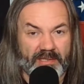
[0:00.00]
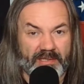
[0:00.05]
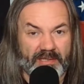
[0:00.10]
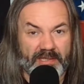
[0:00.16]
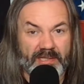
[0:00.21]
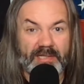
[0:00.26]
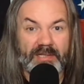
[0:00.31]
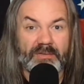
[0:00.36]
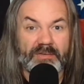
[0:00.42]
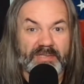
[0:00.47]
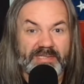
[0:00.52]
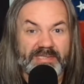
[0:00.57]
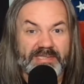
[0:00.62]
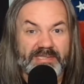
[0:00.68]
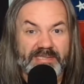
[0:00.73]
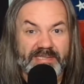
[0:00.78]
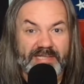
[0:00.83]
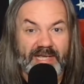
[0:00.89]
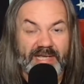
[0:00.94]

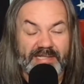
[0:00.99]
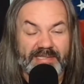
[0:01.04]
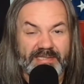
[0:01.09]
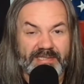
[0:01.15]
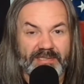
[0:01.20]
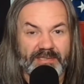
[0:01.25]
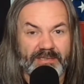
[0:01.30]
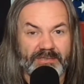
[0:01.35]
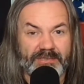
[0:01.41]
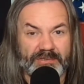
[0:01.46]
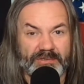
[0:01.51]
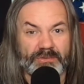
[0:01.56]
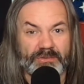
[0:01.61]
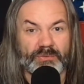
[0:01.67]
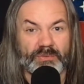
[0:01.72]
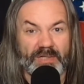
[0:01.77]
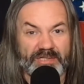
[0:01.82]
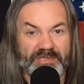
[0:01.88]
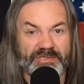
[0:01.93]
Hillary's debt to
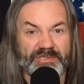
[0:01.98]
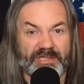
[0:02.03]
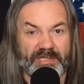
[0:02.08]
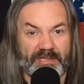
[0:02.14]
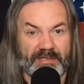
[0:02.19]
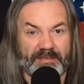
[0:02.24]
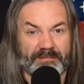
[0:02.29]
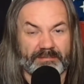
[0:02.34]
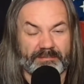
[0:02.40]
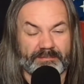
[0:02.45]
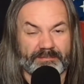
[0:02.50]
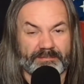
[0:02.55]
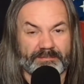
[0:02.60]
Russia.